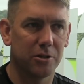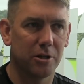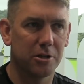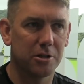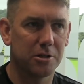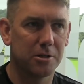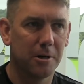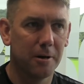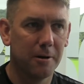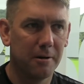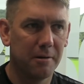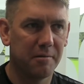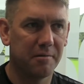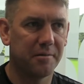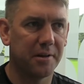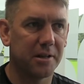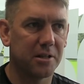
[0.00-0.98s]
that's
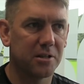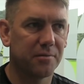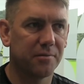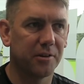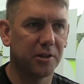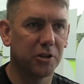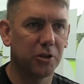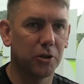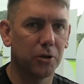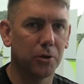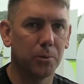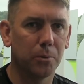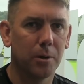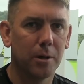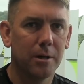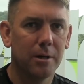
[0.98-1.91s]
fit for you,